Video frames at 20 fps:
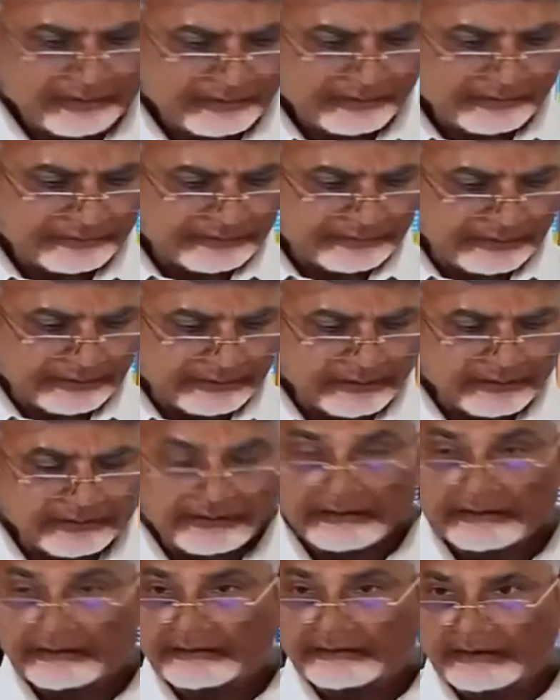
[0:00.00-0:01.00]
second
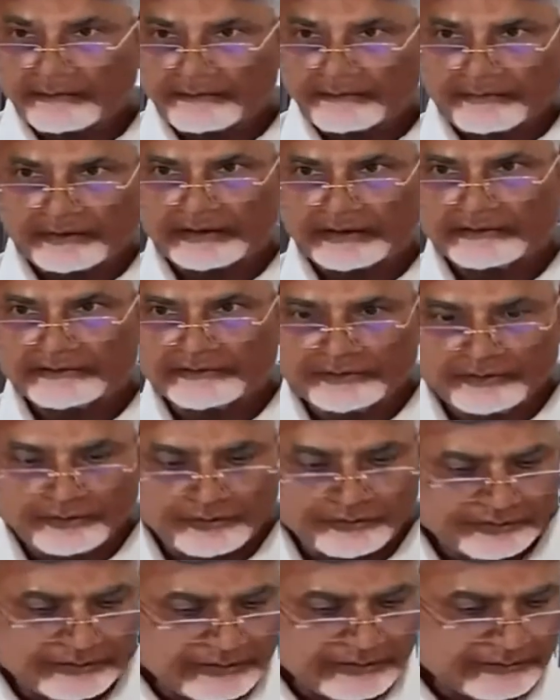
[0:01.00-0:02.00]
year
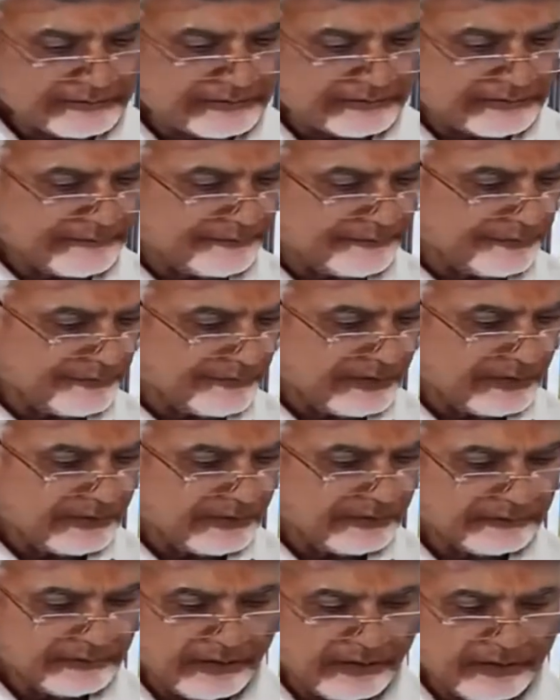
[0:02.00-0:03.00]
10.06,
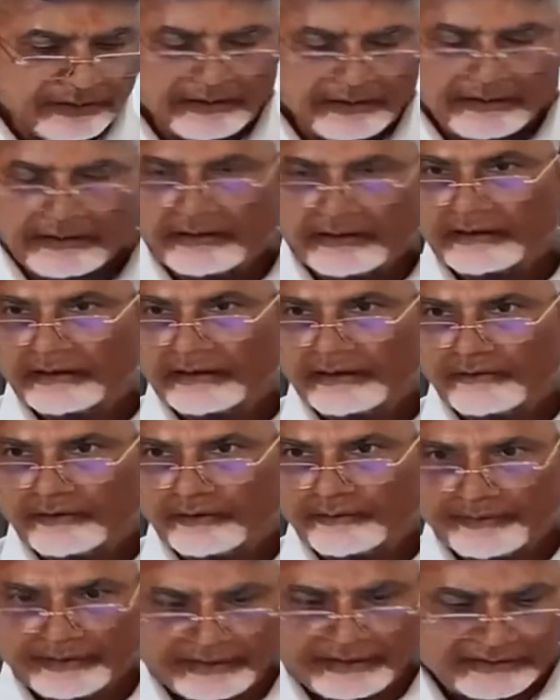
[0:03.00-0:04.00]
third year
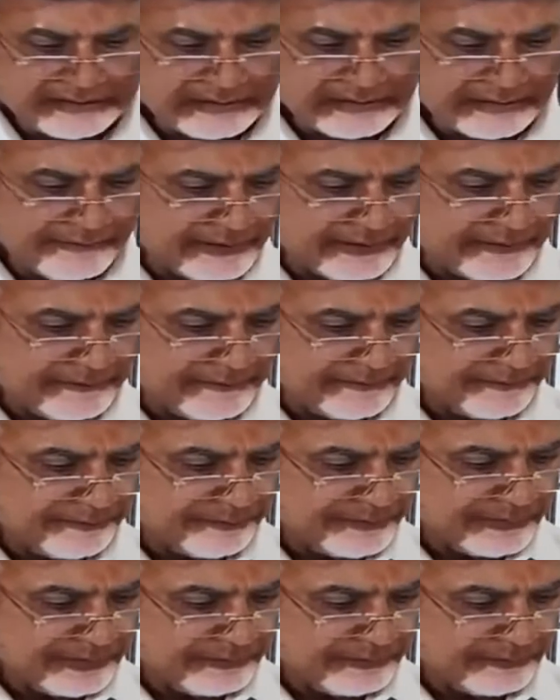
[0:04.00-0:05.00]
11.7,
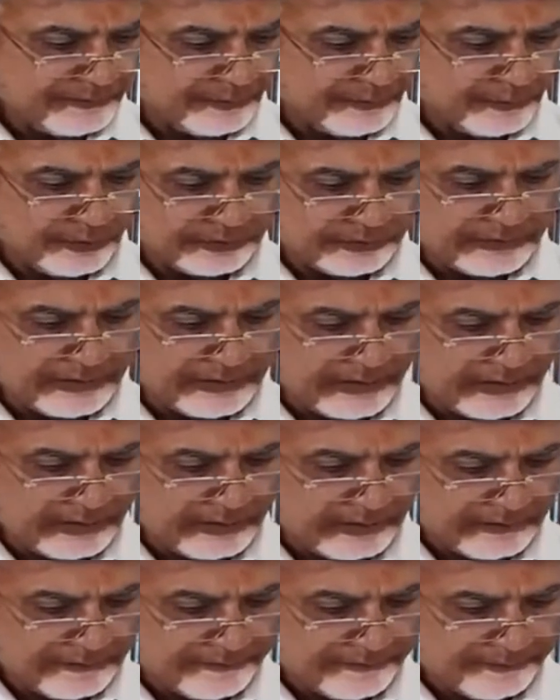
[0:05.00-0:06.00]
fourth
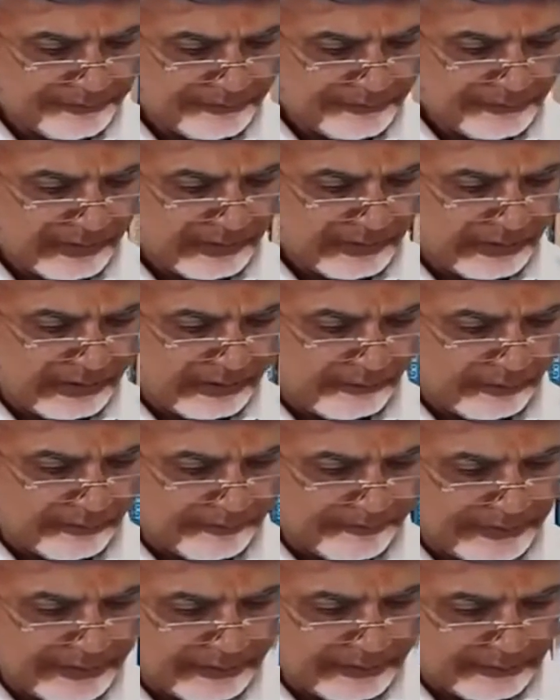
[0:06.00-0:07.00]
year
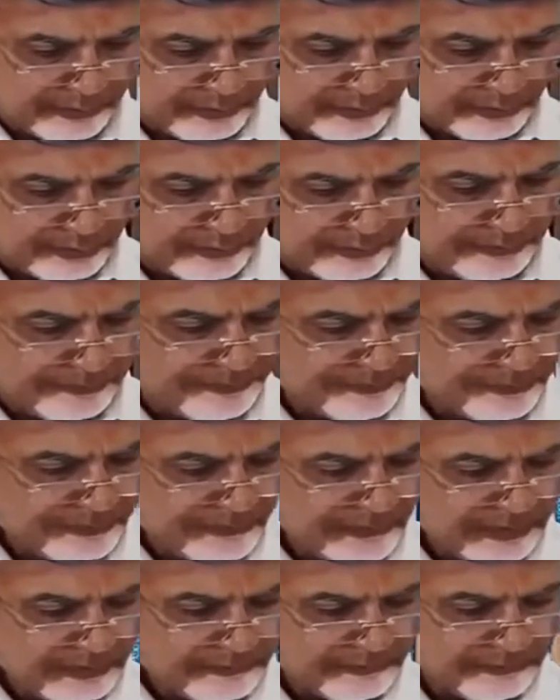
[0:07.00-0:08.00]
11.22,
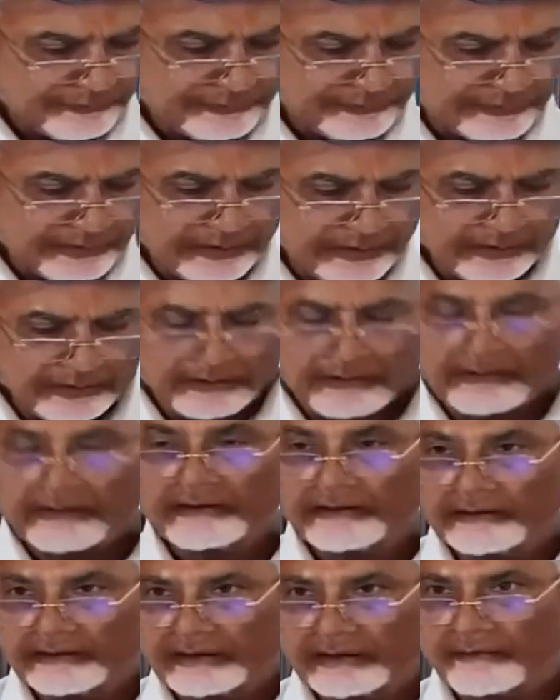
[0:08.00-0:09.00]
fifth year
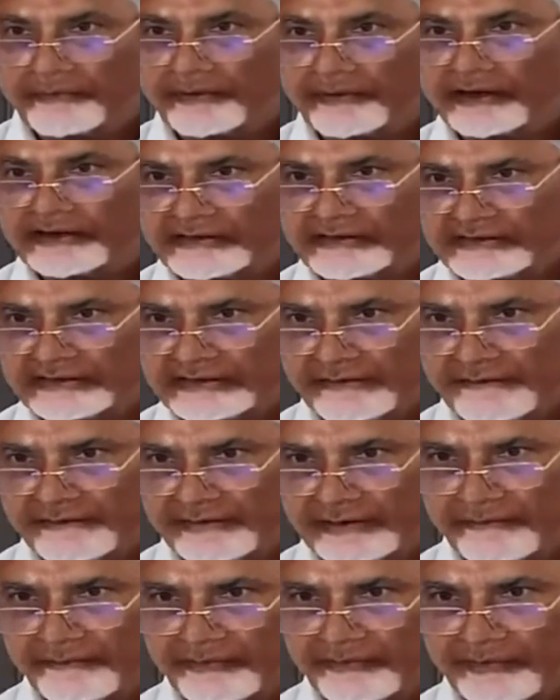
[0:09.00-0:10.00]

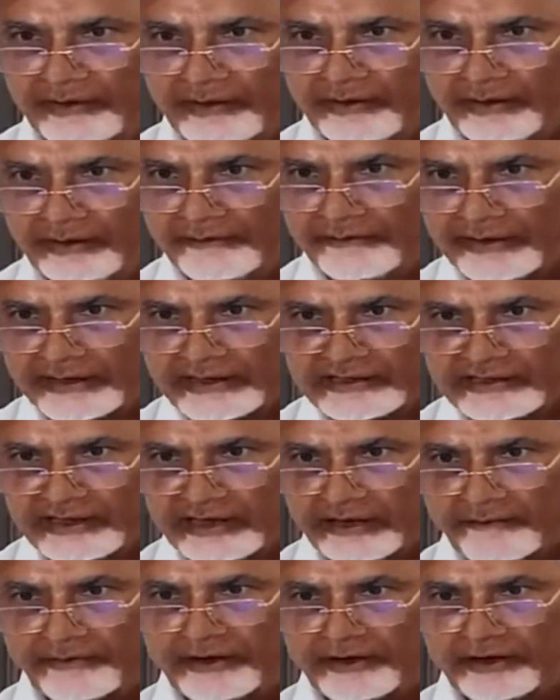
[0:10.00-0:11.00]
10.7. Our is
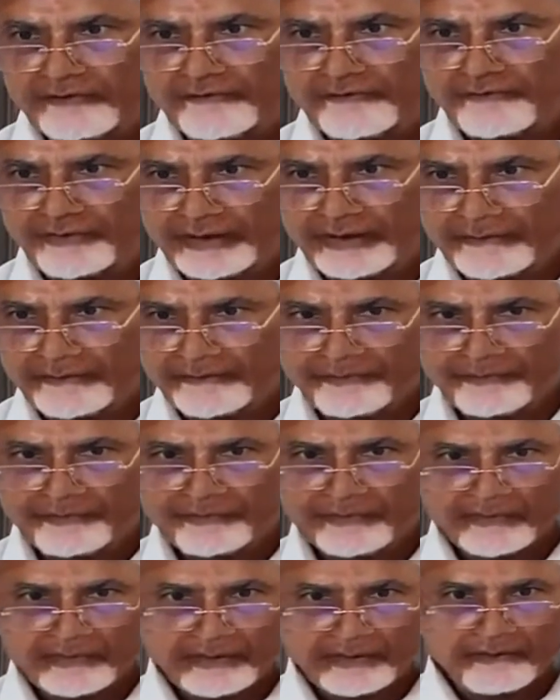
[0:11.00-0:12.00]
10.5,
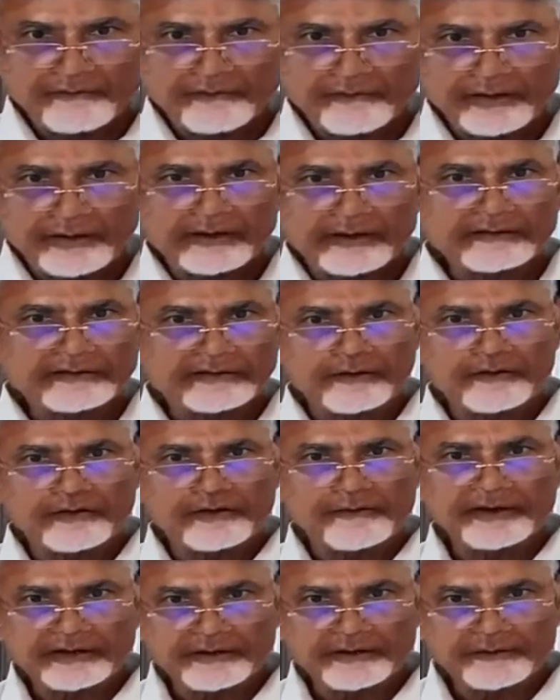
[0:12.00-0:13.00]
whereas
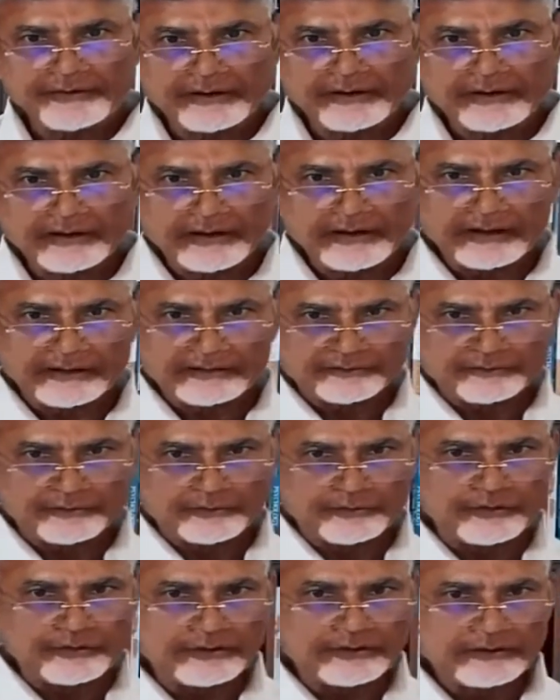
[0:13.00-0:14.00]
government of India has
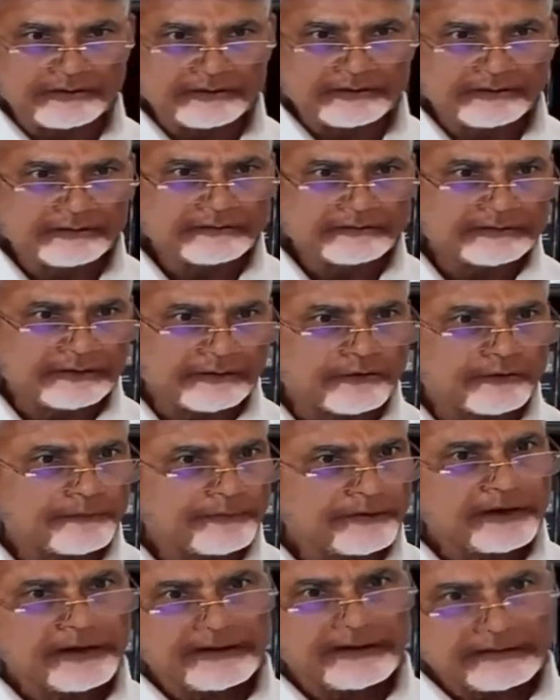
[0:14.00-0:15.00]
grown
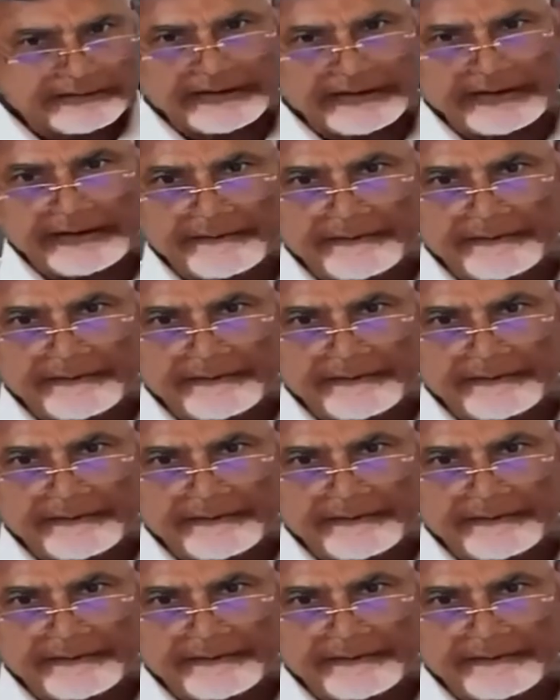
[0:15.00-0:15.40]
7.3,